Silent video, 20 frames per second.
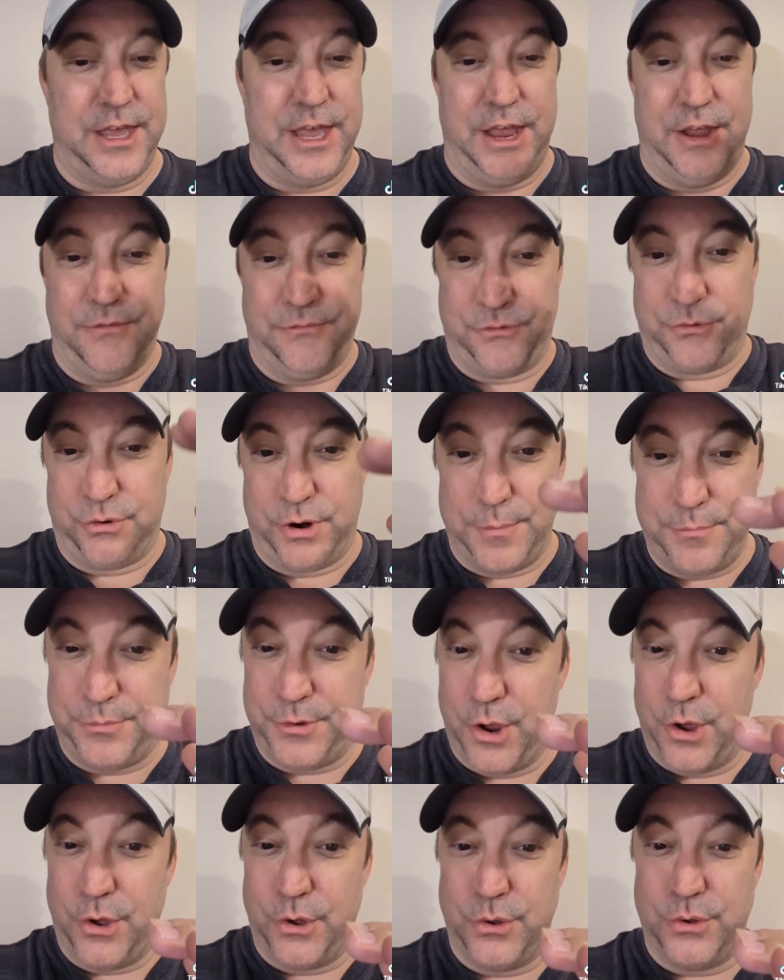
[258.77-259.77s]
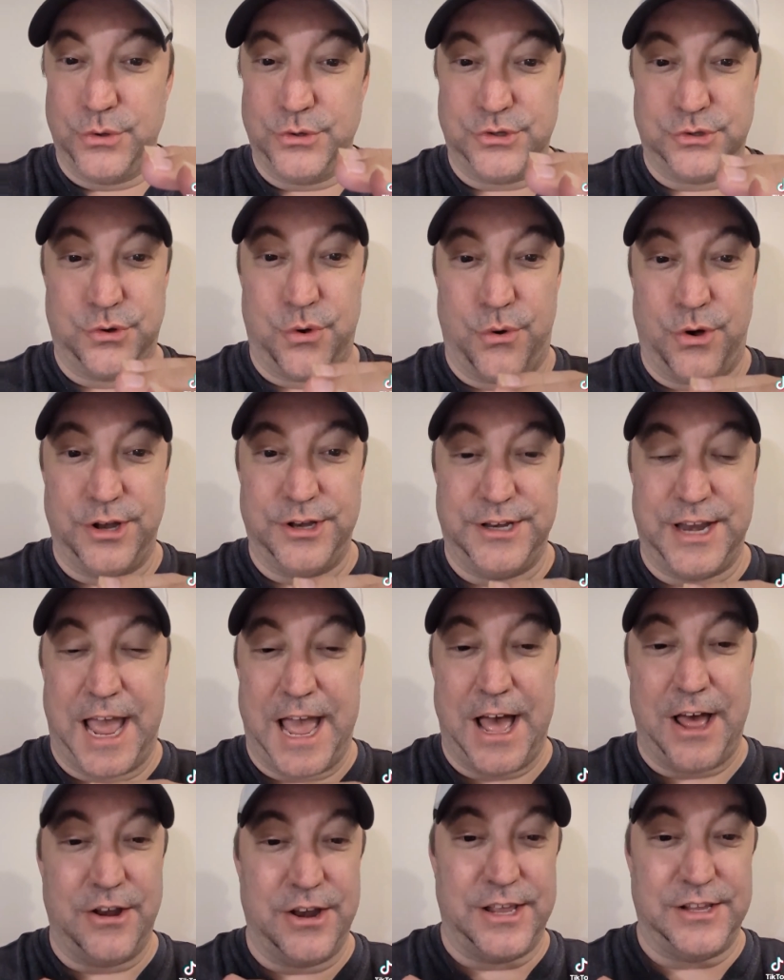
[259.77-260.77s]
If crypto's going
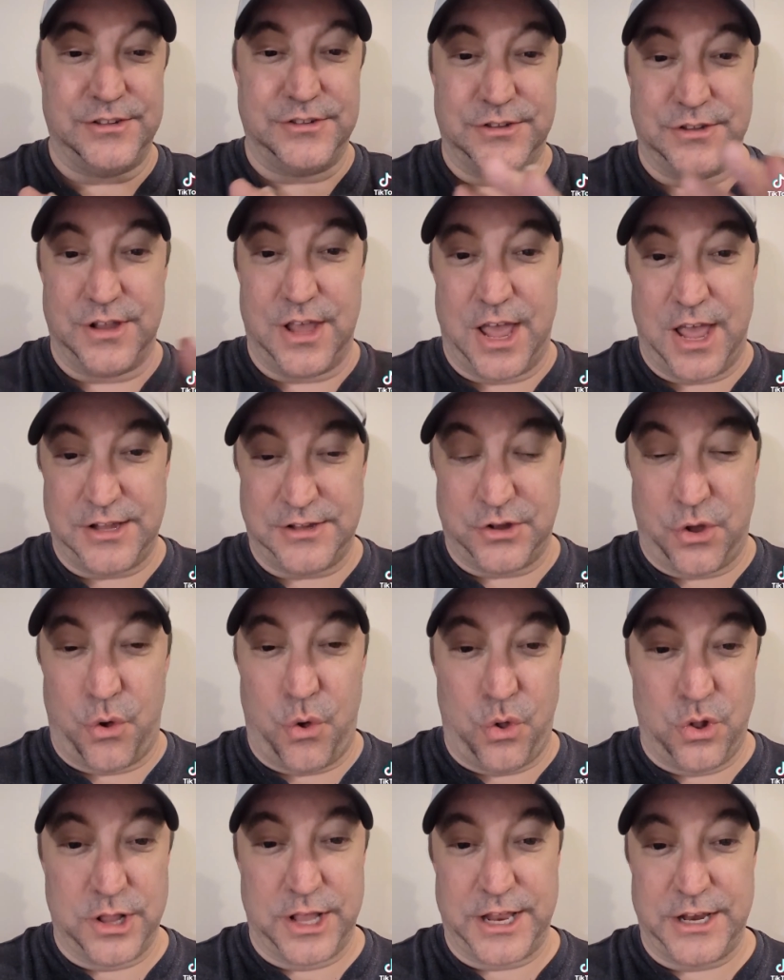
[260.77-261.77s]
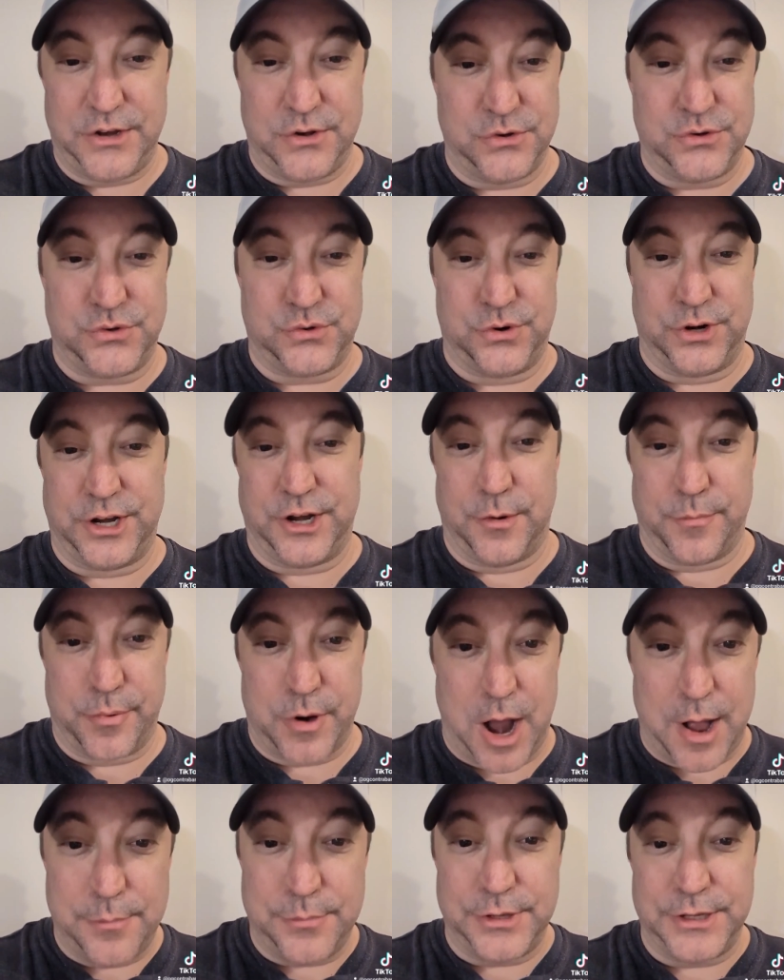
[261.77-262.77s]
down as a whole industry, you're
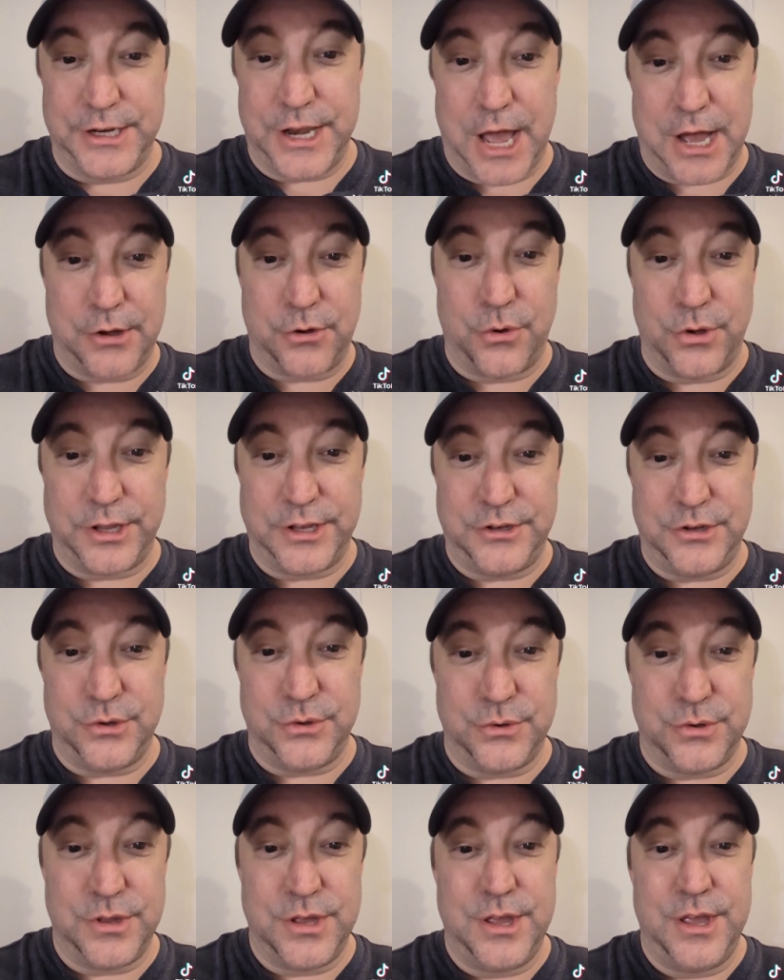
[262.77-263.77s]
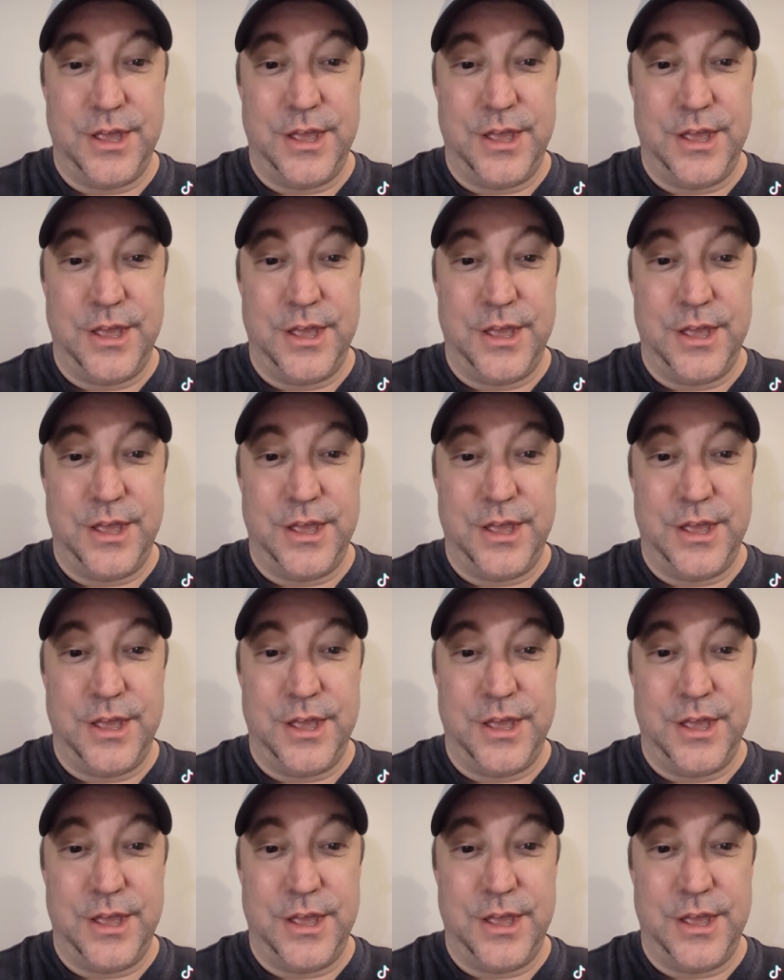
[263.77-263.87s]
probably not going to